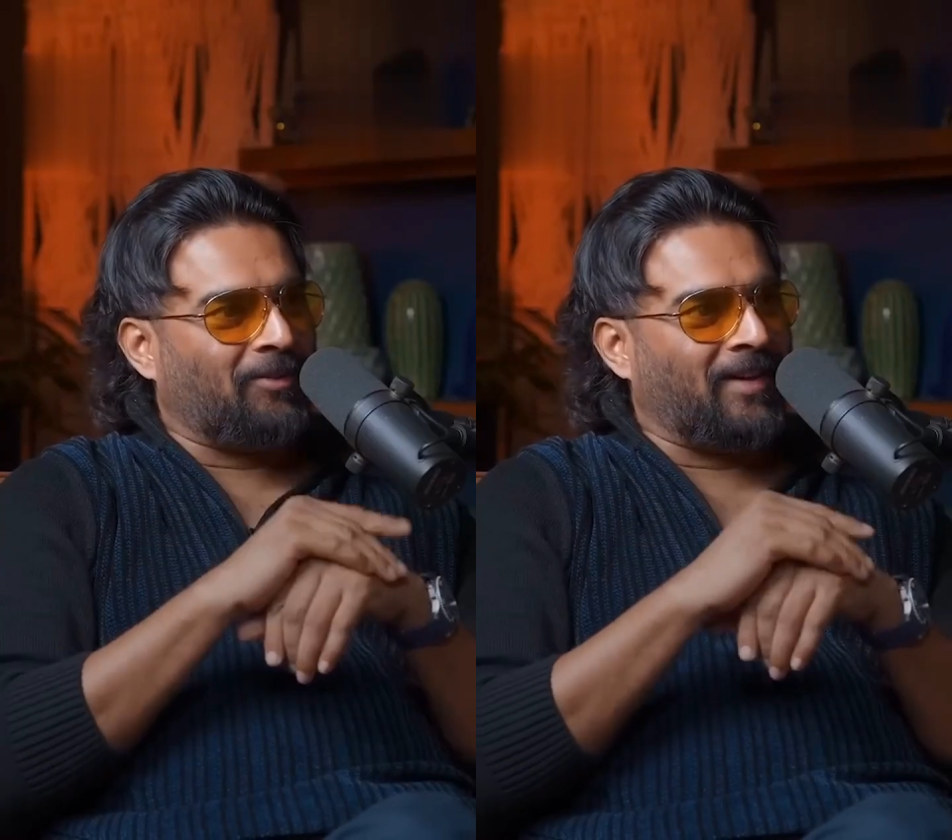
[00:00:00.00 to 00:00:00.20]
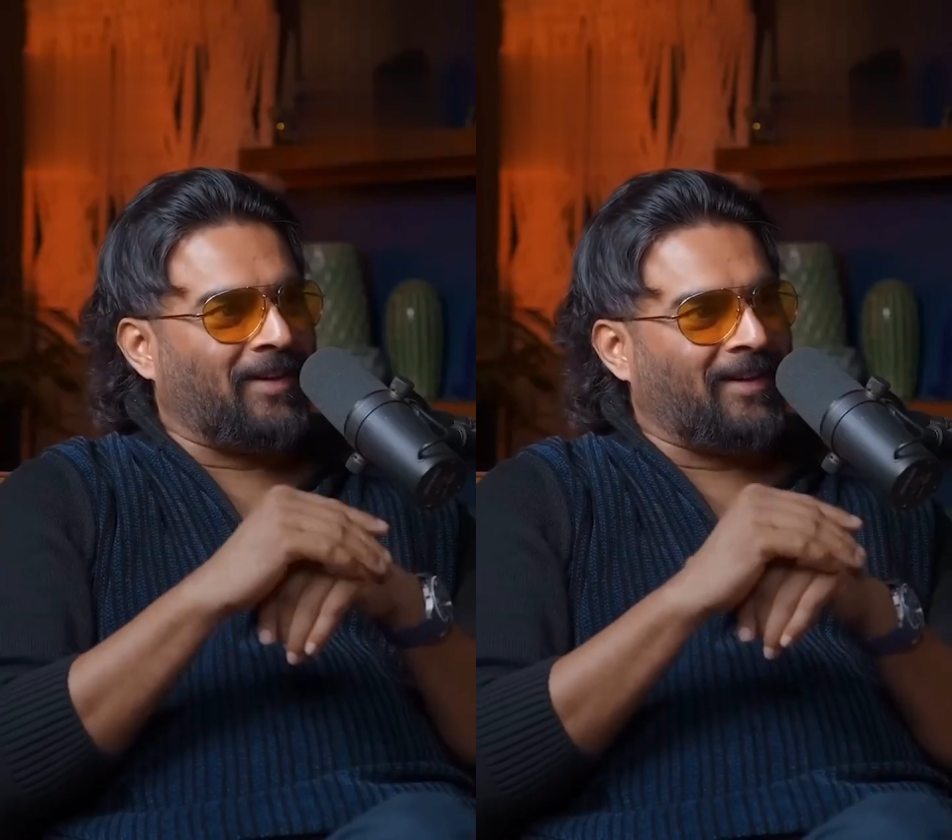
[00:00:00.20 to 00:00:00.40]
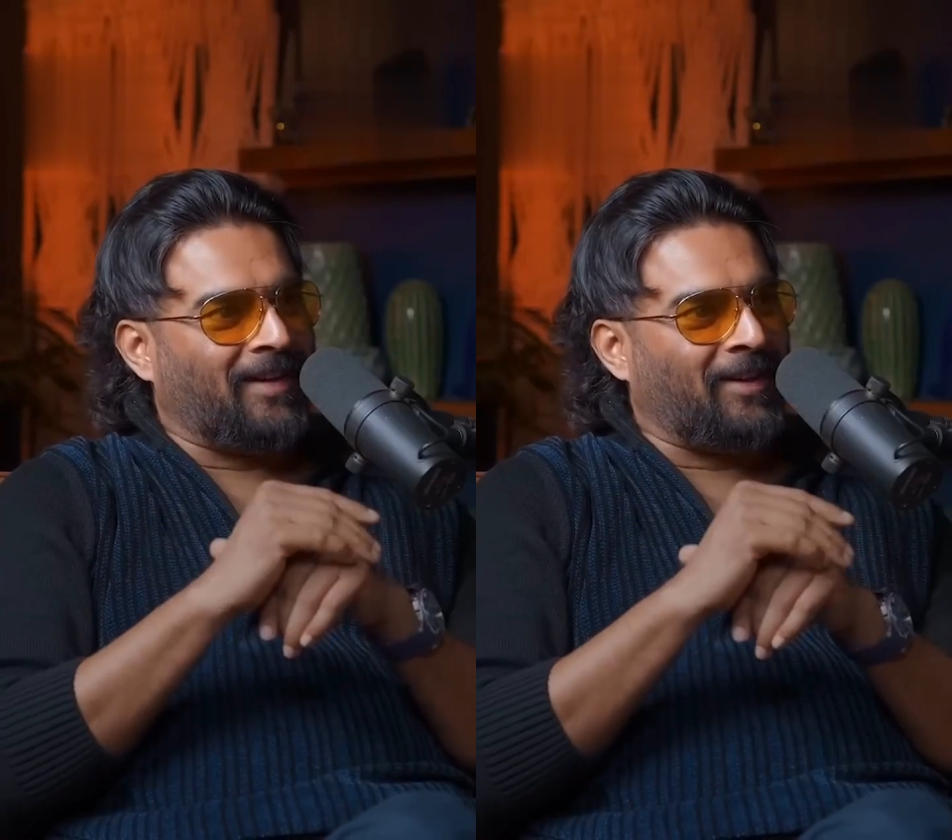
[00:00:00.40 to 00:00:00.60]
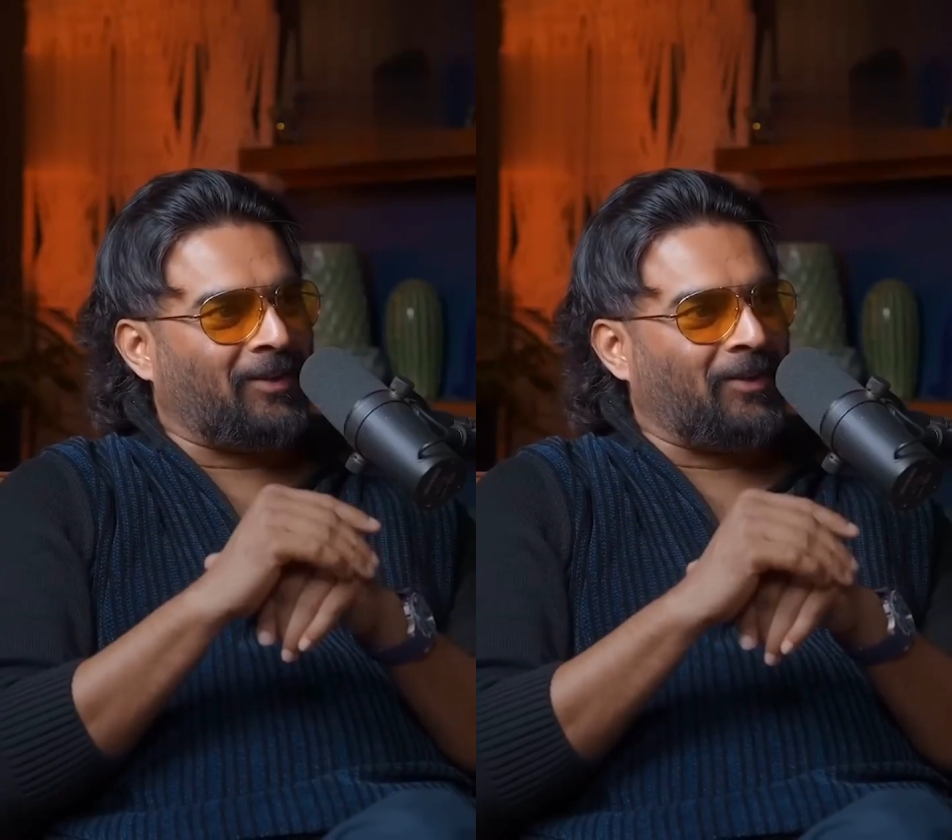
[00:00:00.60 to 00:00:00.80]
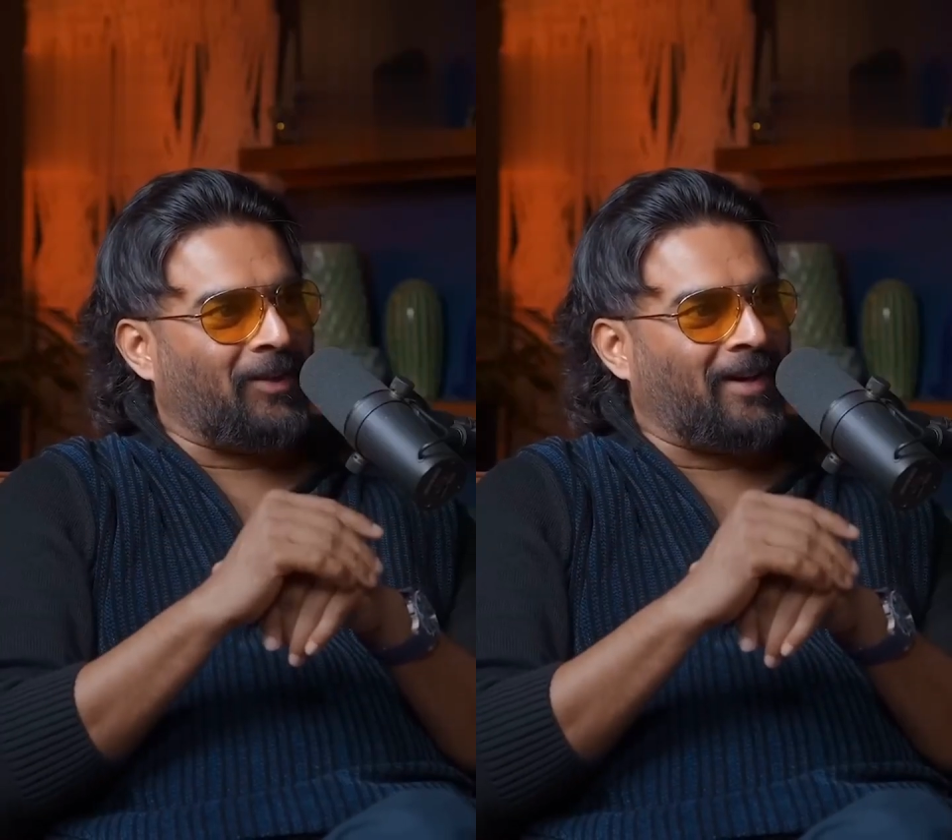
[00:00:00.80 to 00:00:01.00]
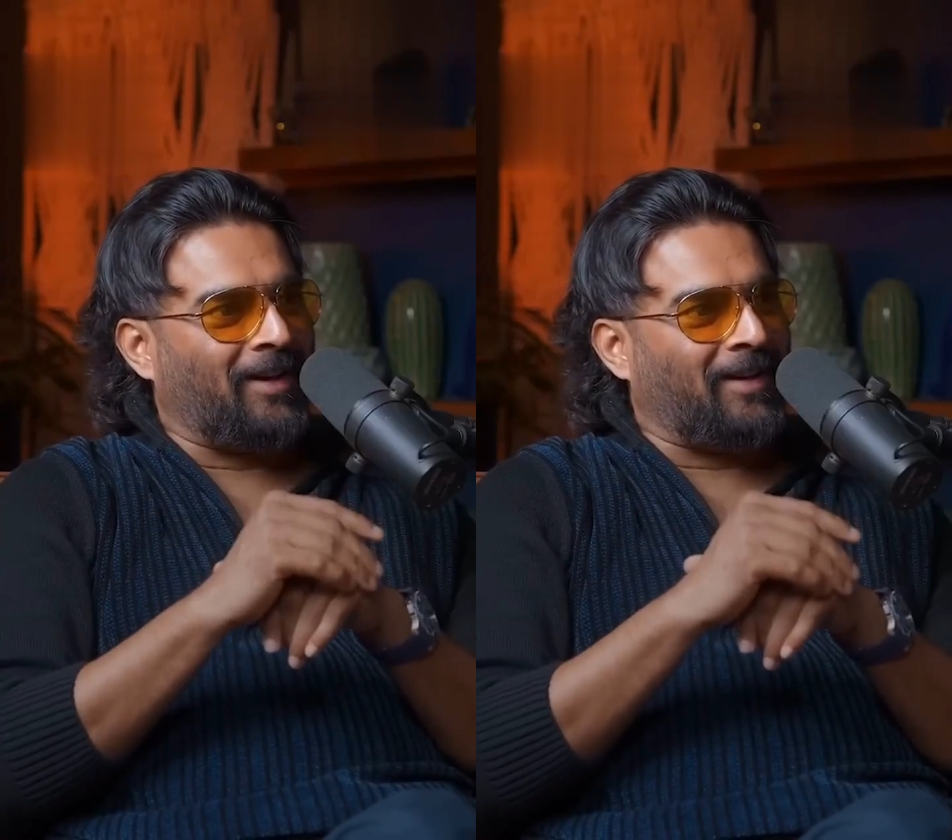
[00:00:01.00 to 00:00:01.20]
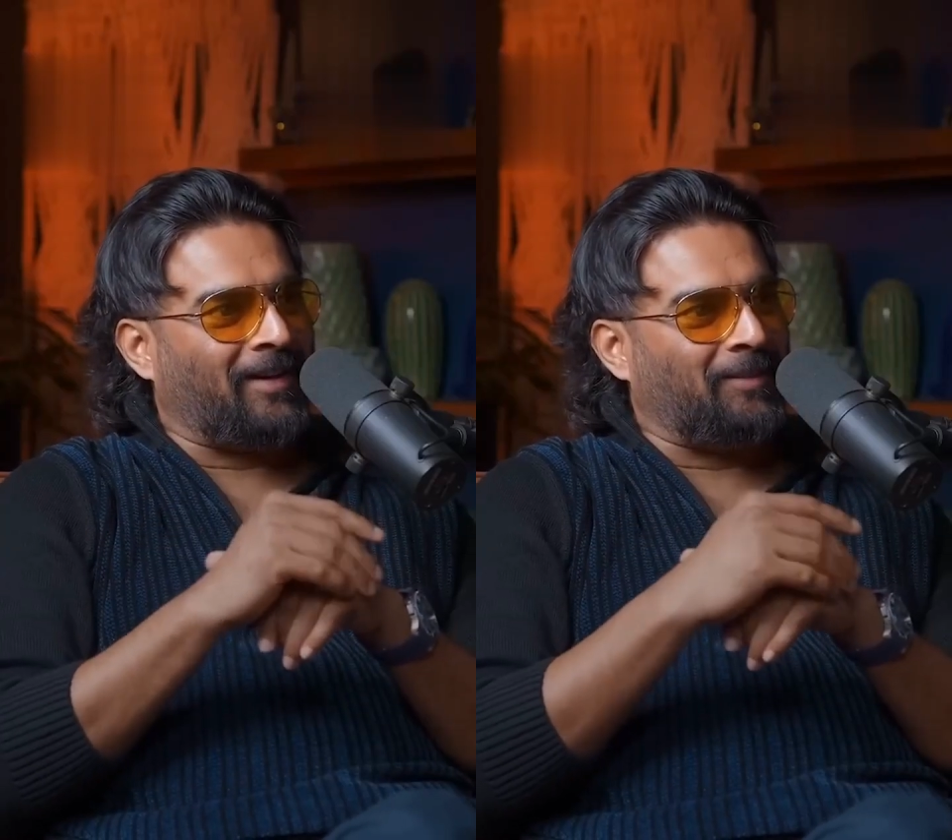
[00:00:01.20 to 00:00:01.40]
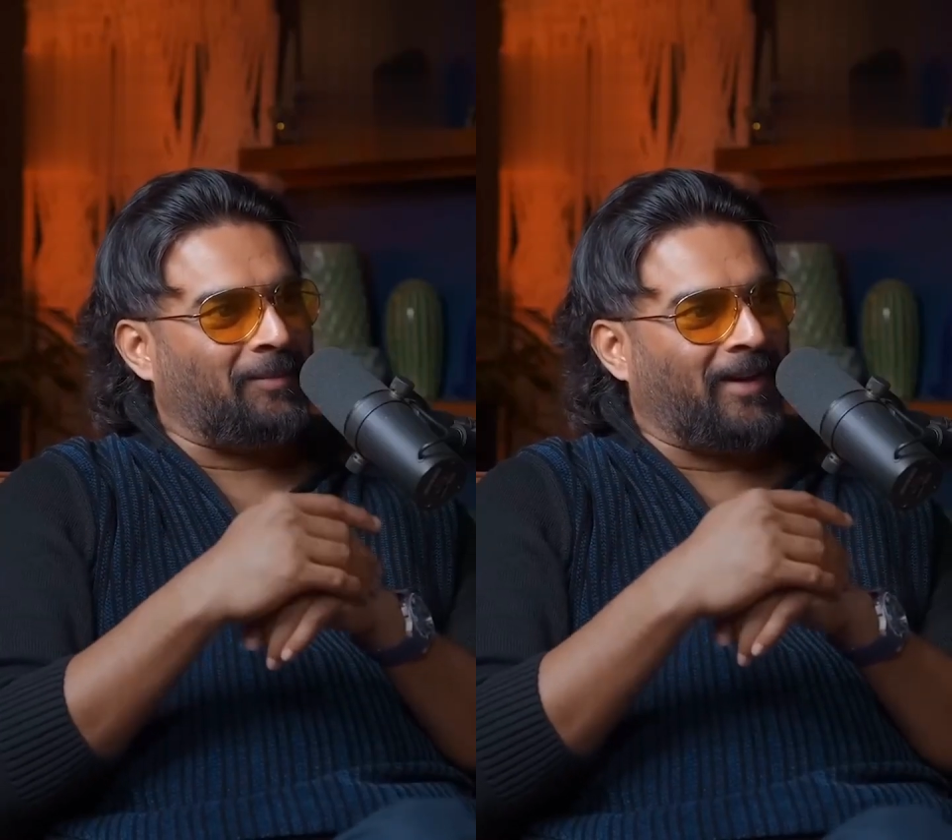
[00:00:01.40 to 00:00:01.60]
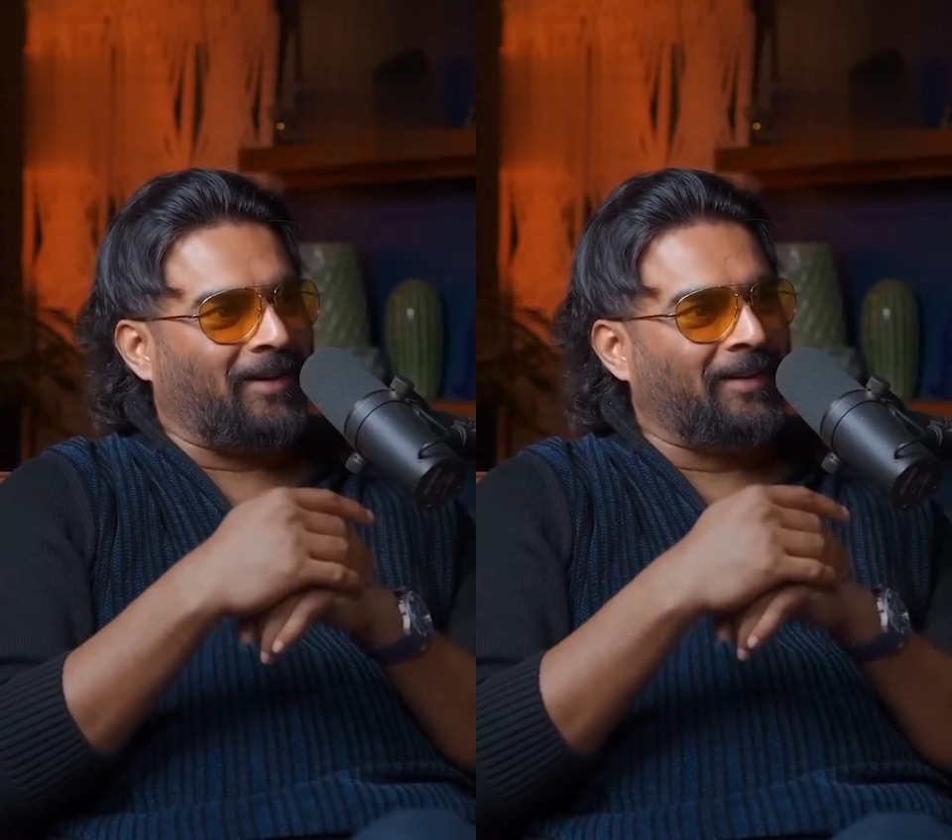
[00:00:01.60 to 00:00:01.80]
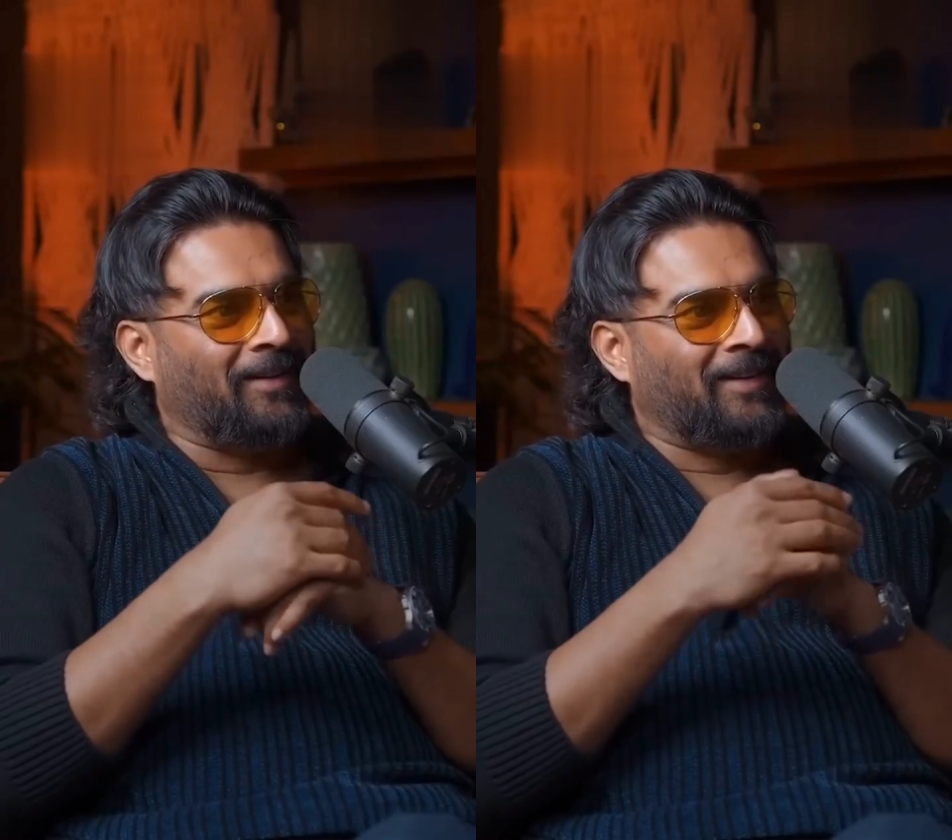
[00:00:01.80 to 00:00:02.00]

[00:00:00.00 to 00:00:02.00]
alcohol in our blood.